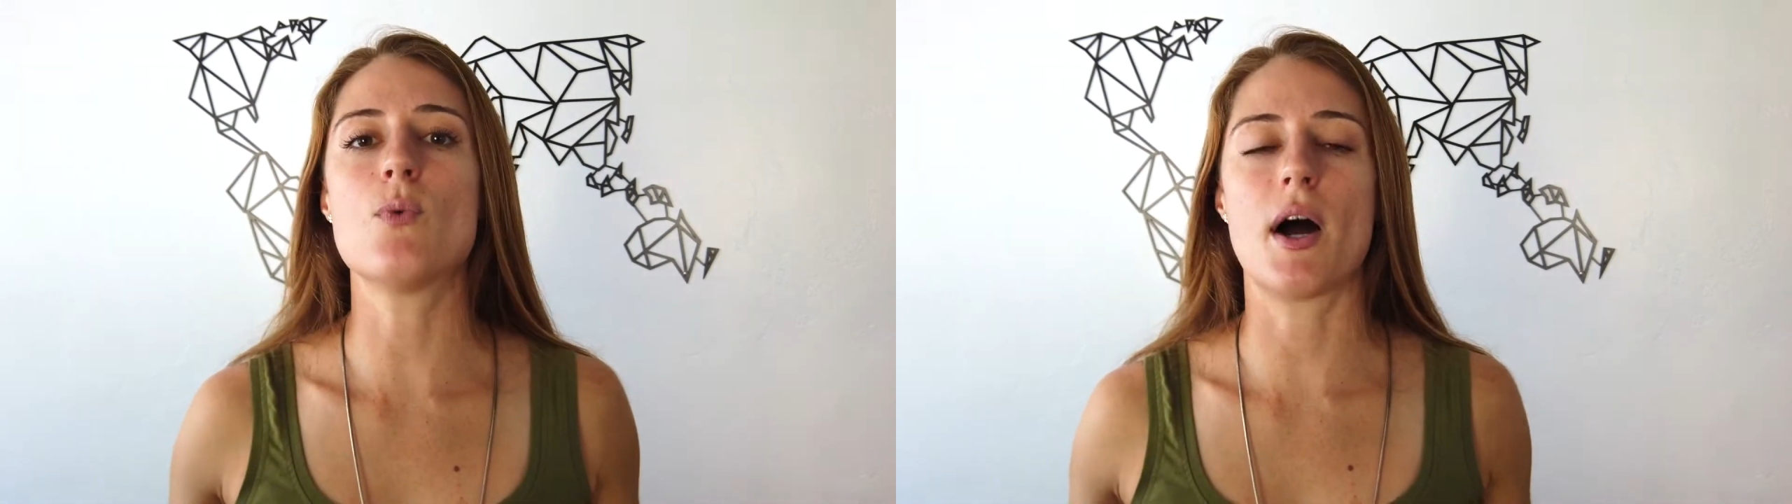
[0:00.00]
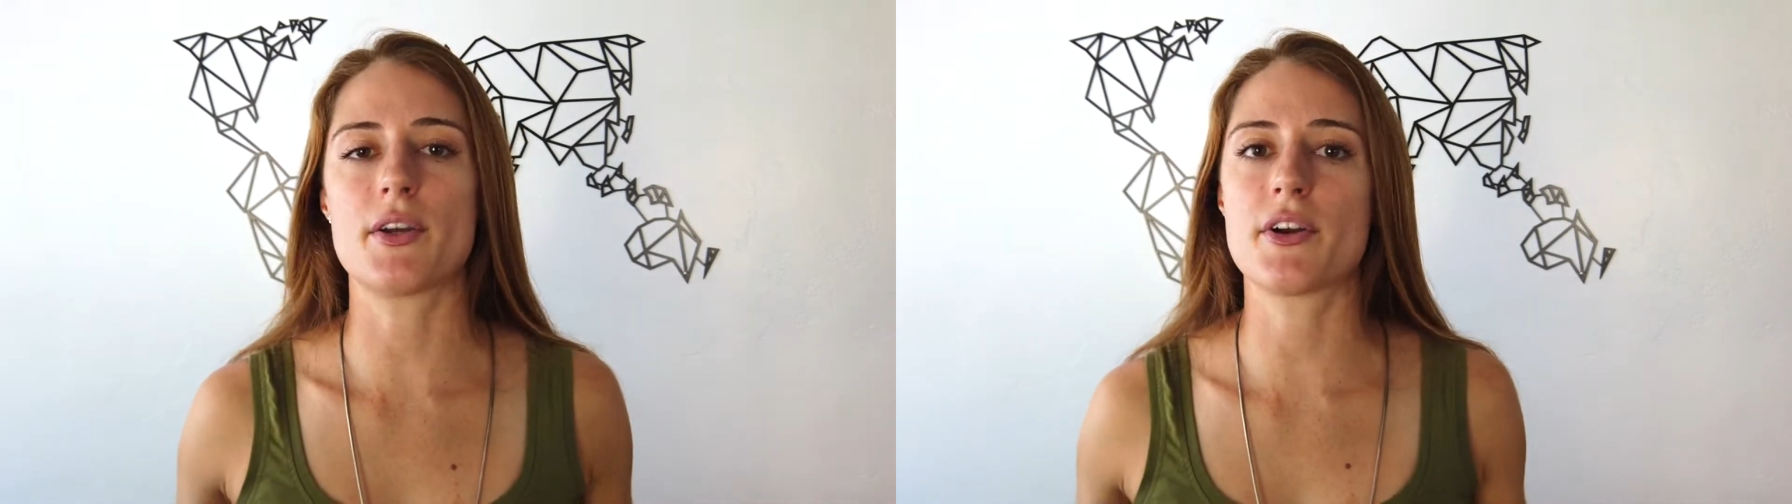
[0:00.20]

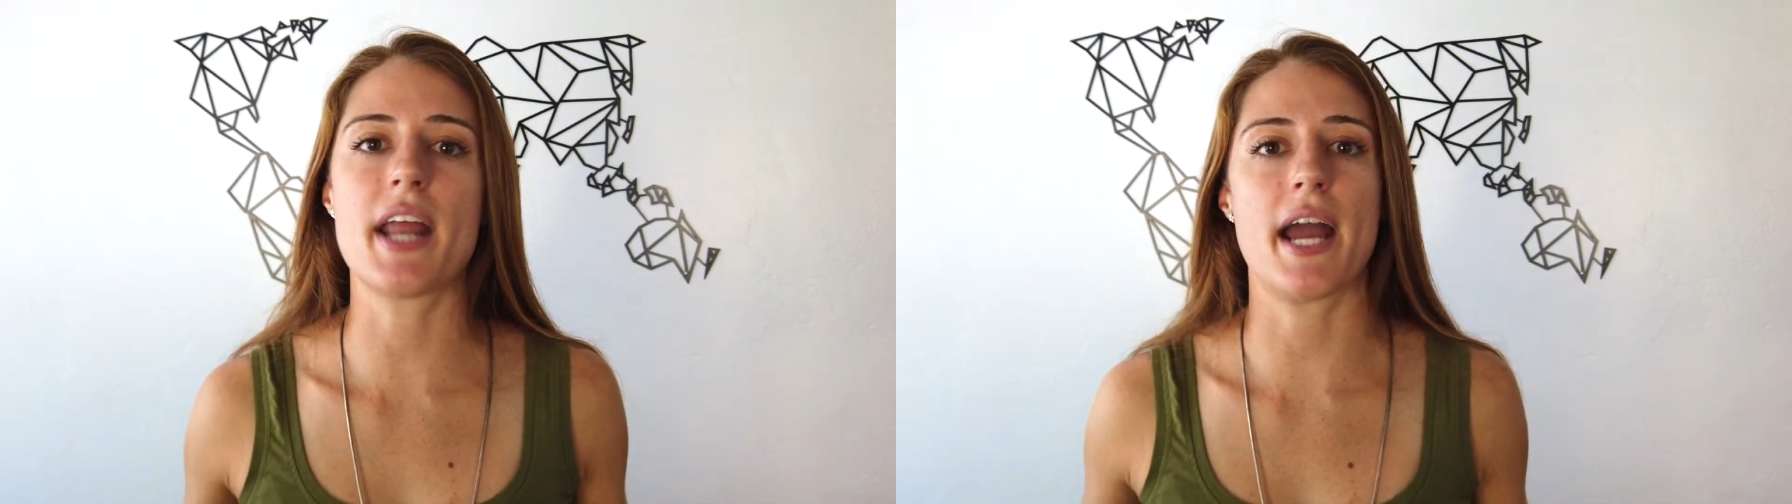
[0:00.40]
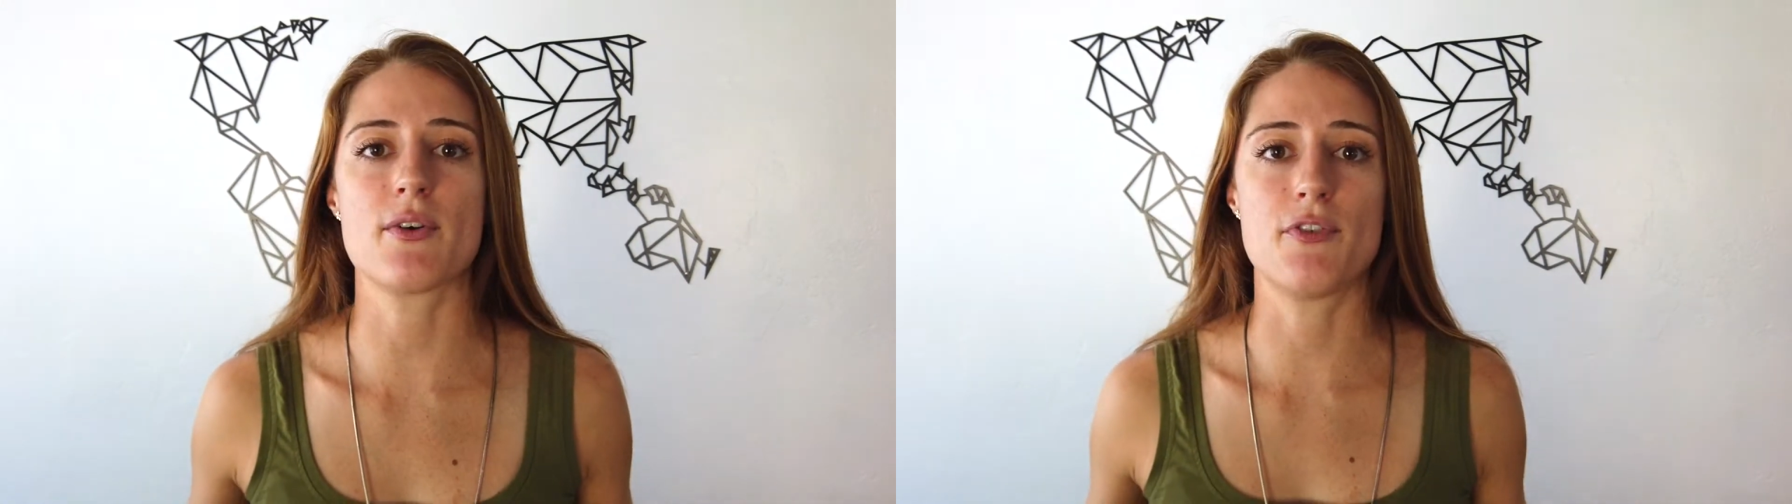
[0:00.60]
while you're in
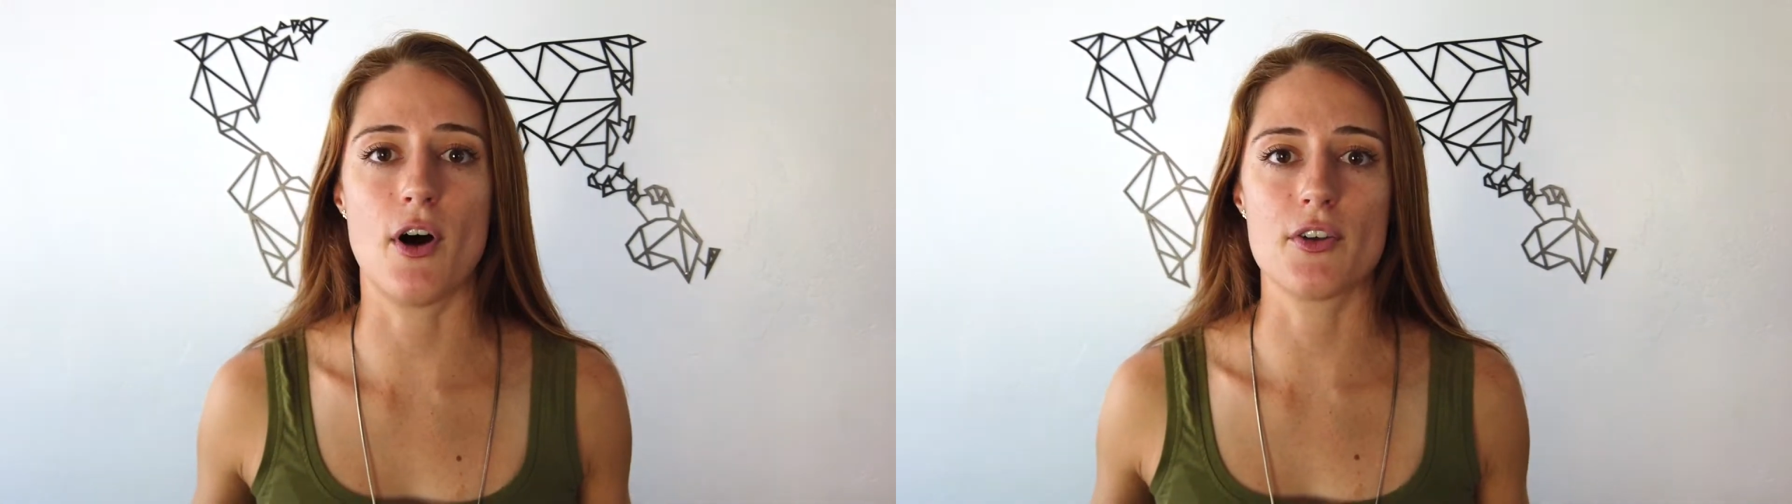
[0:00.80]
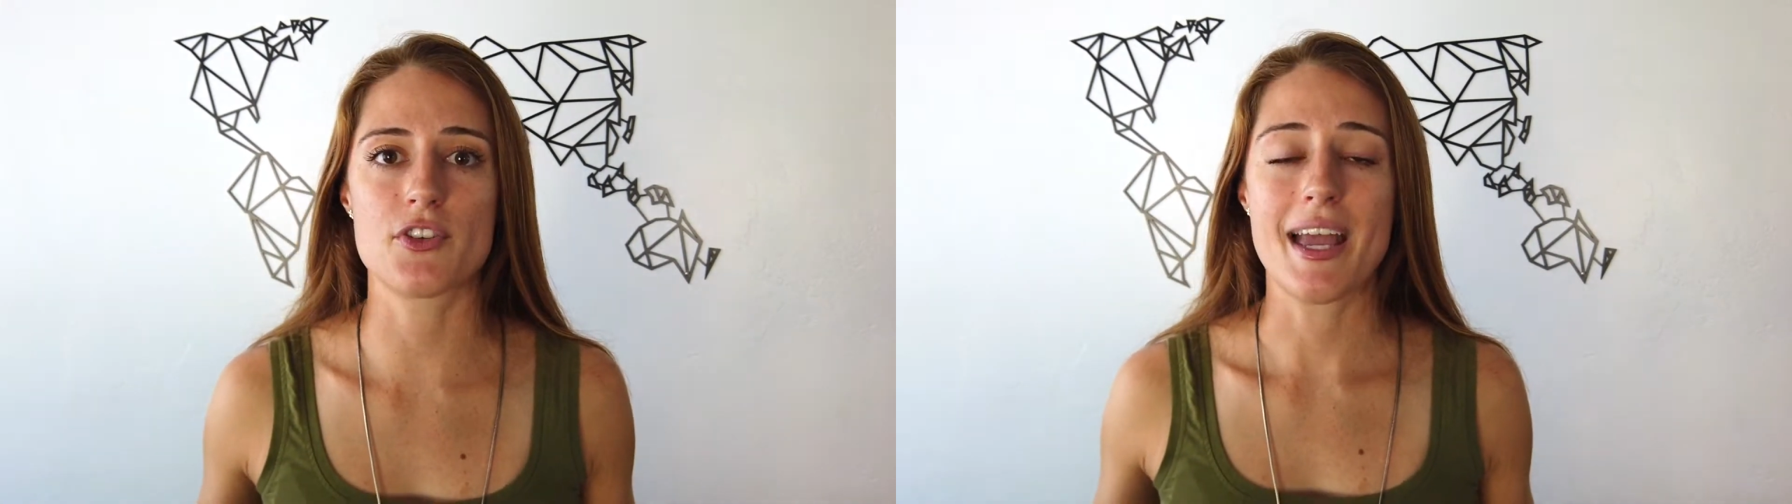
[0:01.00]
Niagara
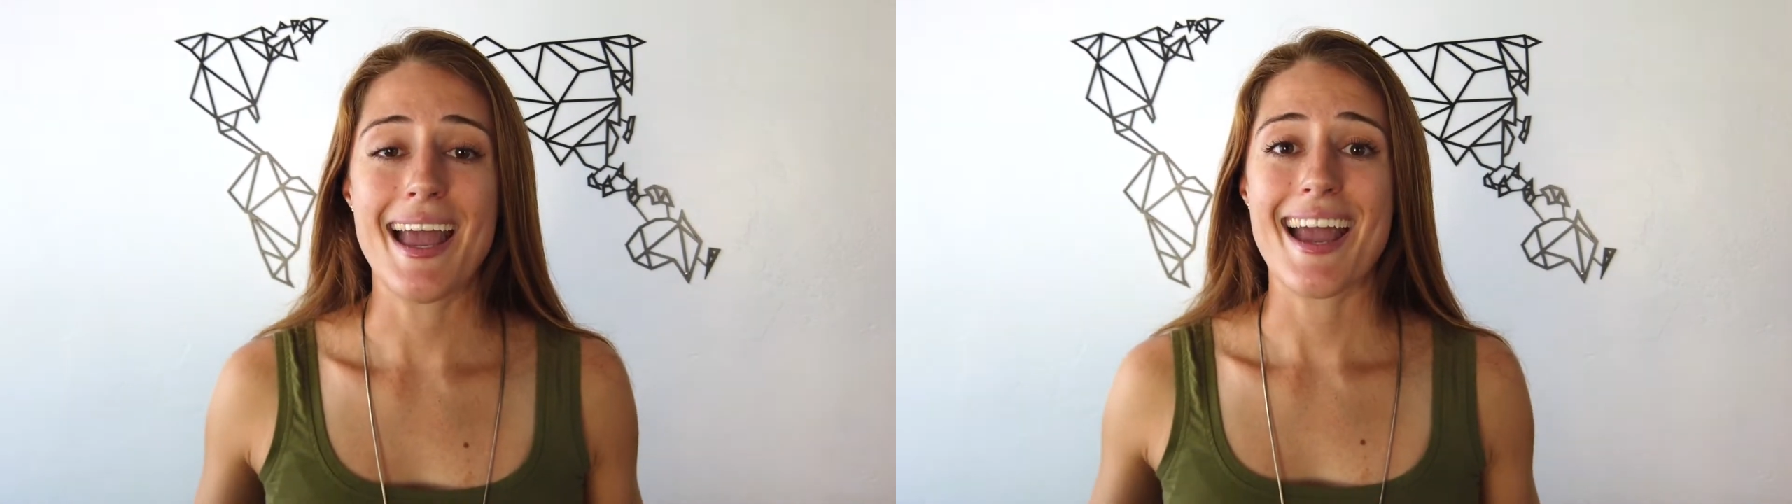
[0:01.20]
Falls